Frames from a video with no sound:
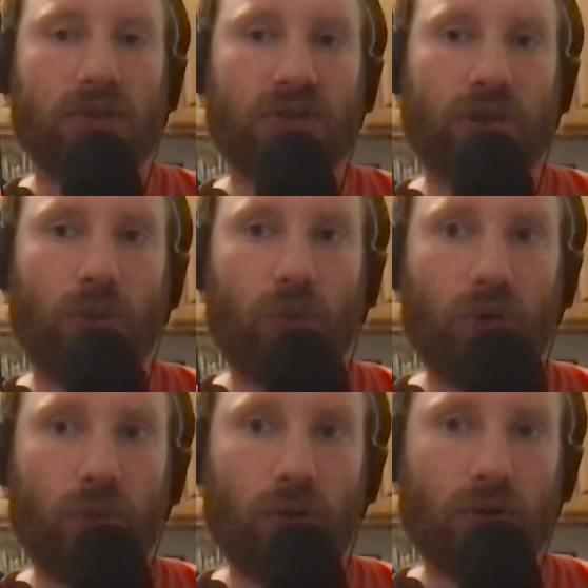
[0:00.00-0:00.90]
So
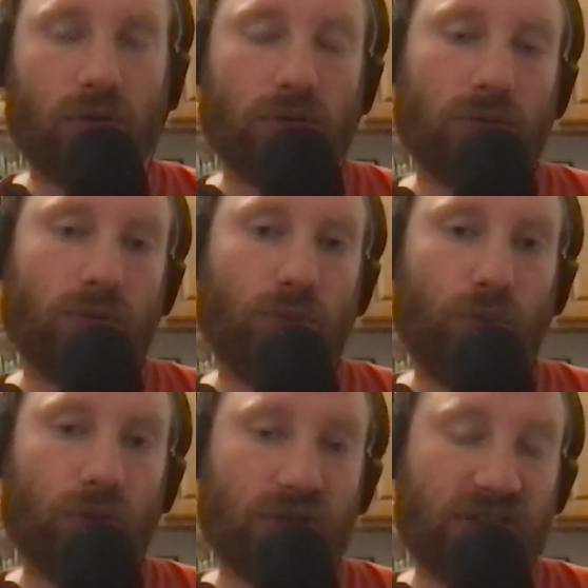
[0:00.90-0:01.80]

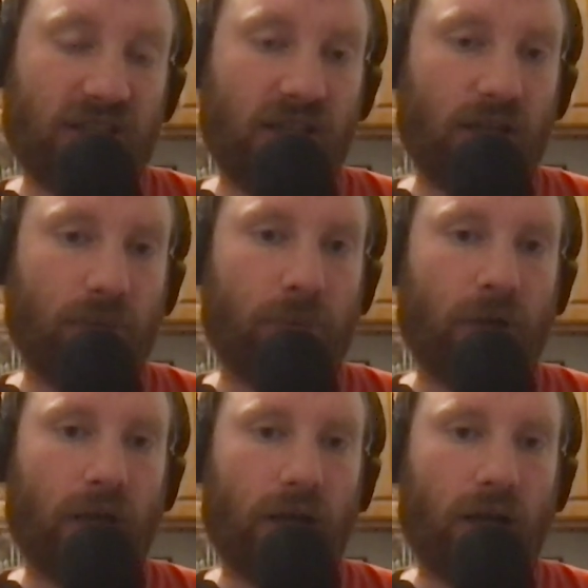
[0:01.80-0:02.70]
we'll see.
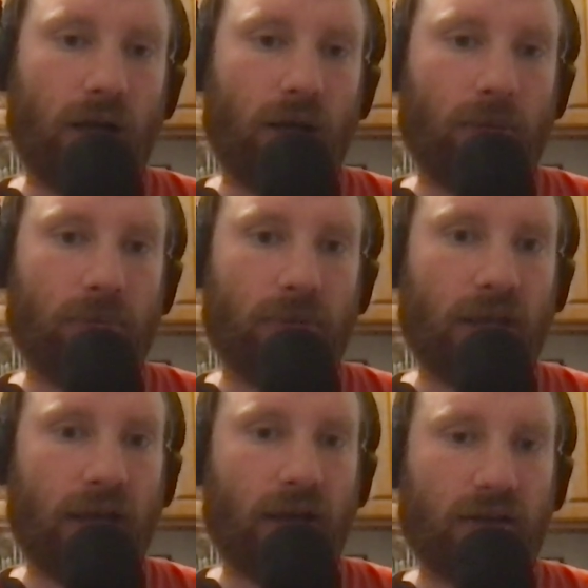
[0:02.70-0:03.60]
But
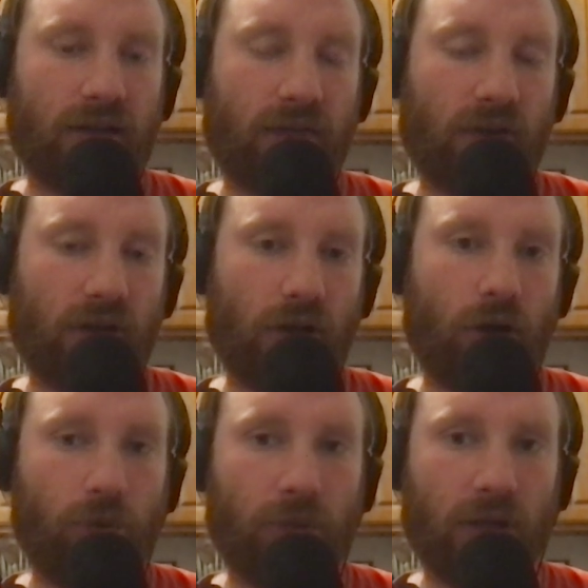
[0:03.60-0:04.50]
yeah, definitely
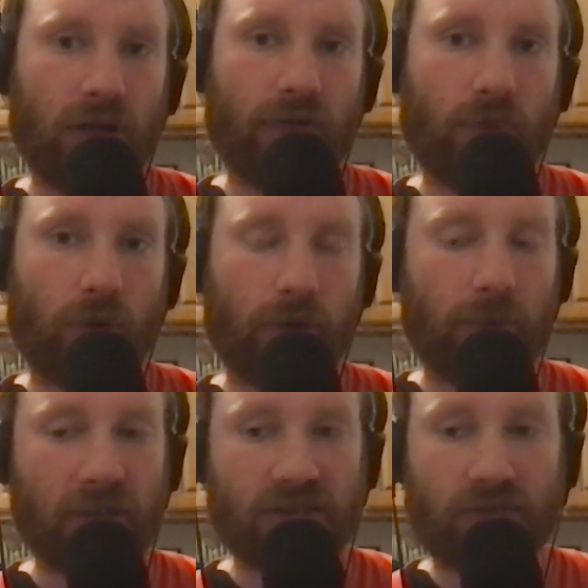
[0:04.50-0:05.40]
hoping for the
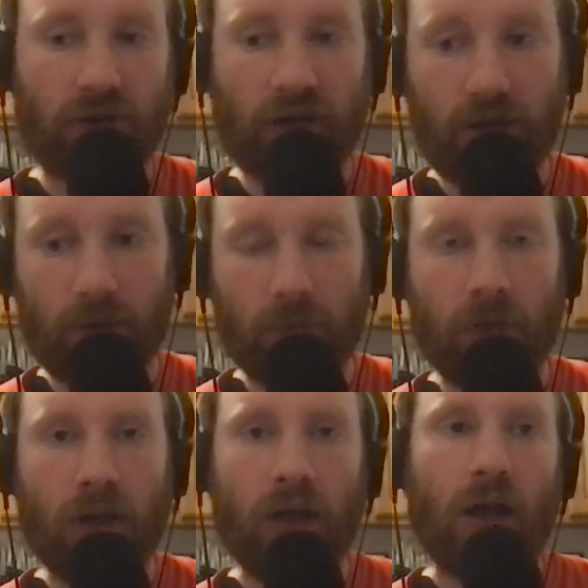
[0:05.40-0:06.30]
best for him.
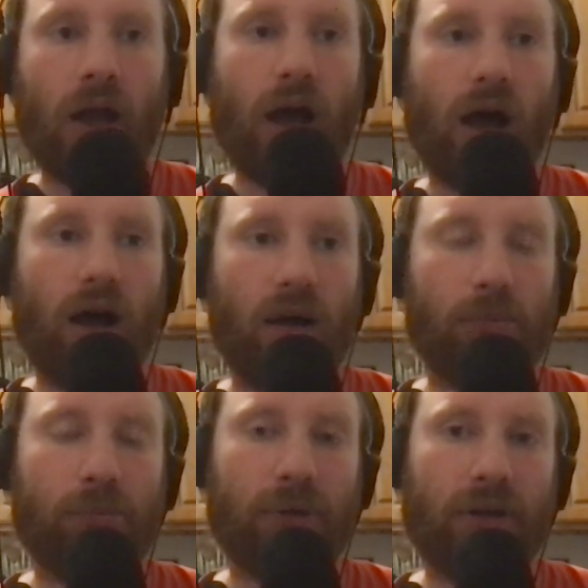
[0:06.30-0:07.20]

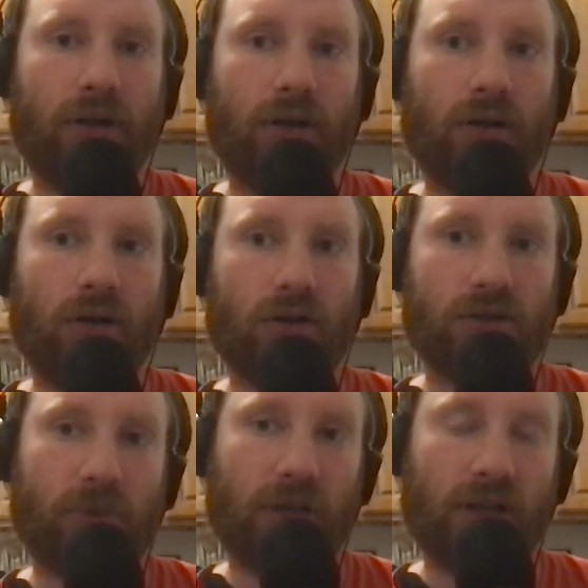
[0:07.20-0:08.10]
But
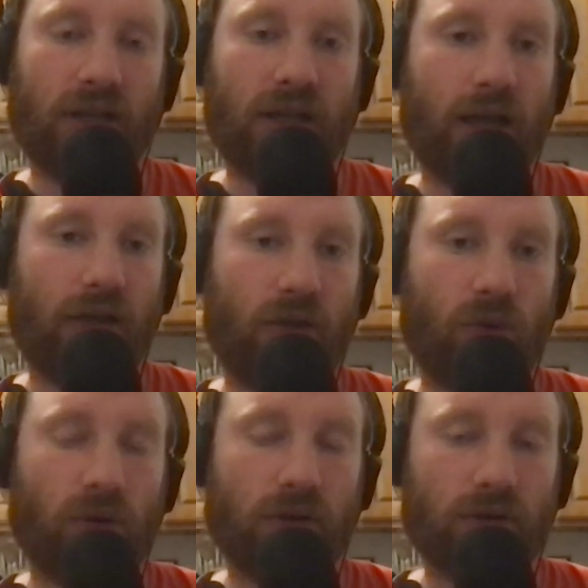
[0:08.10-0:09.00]
ultimately, yeah, the
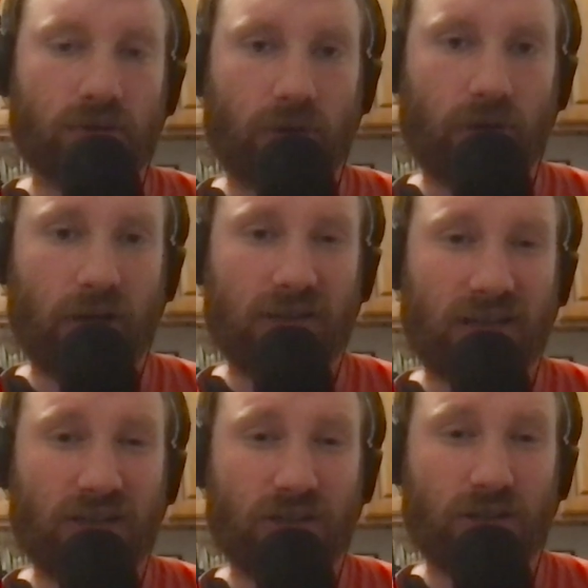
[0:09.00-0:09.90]
Orioles
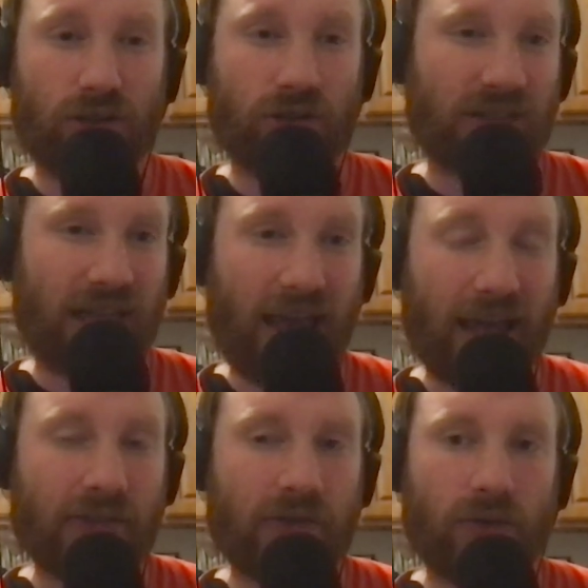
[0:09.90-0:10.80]
organization just
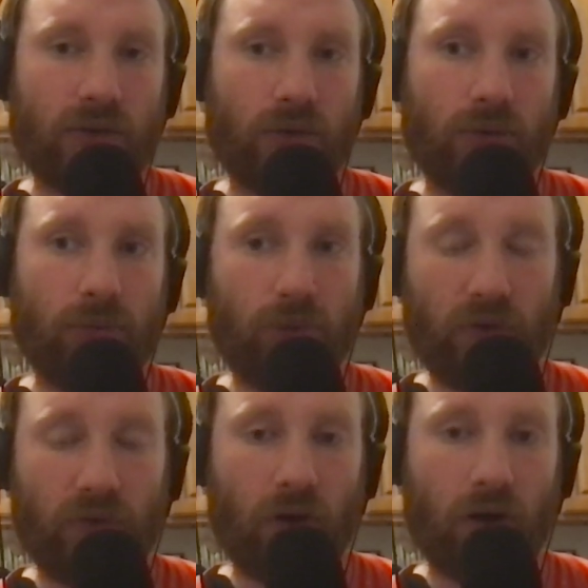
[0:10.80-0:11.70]
had to
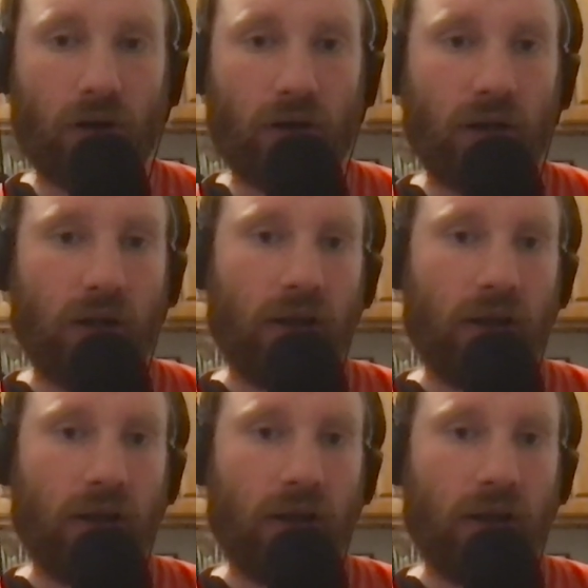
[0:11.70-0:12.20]
move on.